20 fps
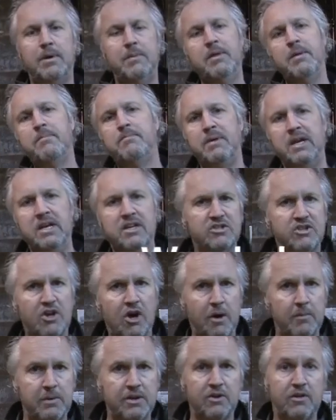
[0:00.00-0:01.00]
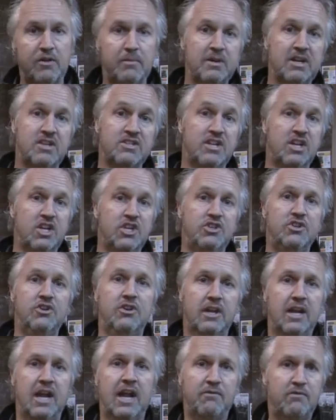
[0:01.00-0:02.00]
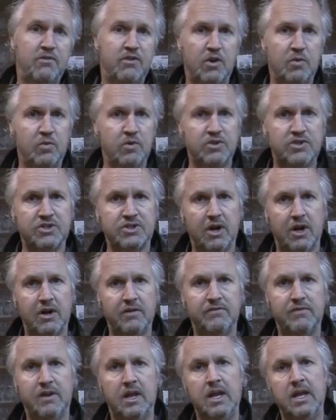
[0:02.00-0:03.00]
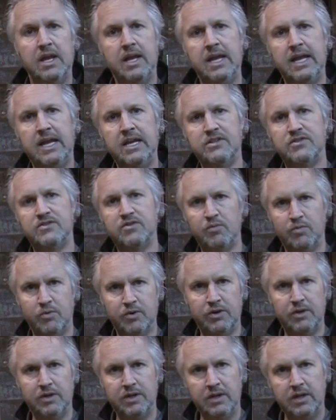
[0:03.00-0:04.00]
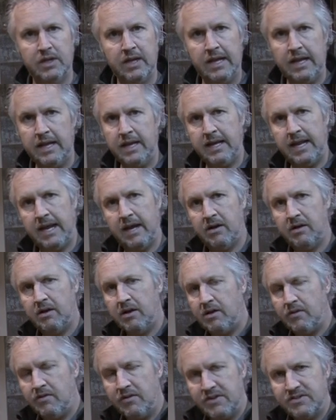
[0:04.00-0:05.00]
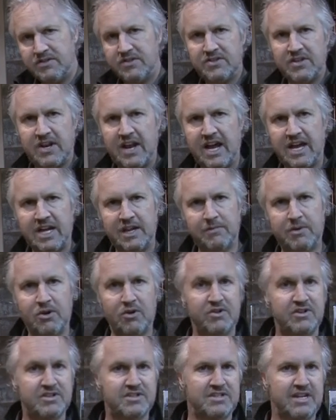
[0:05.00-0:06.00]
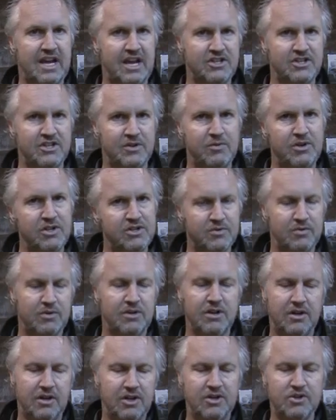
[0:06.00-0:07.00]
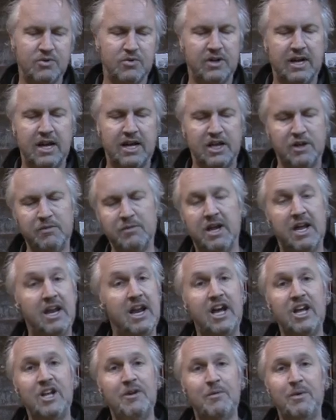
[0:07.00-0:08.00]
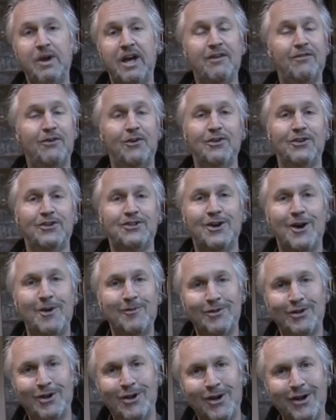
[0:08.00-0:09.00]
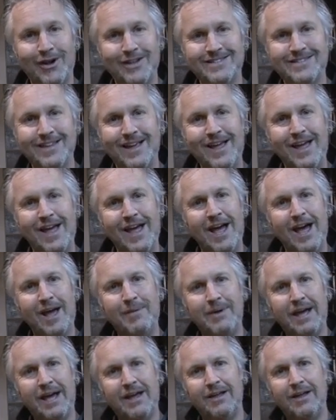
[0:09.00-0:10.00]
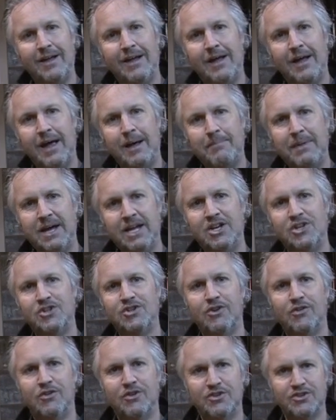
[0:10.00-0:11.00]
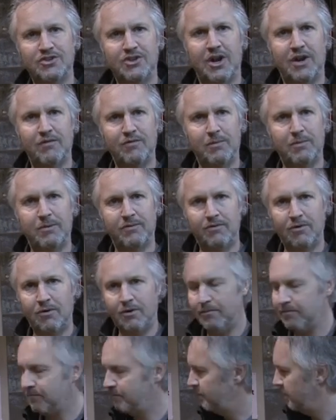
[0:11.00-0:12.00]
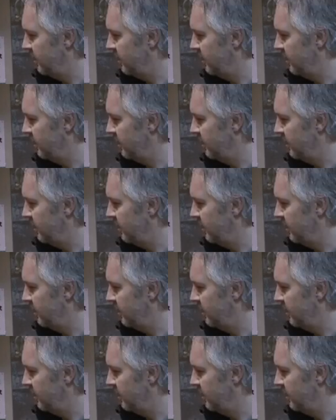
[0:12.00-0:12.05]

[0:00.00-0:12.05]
Probably the biggest common or the biggest issue you're going to have with your wood stove is the wood. Now, this is an argument or a discussion. We use the word, and I'm going to use the word argument, an argument we have all the time with clients about making sure the stove will perform.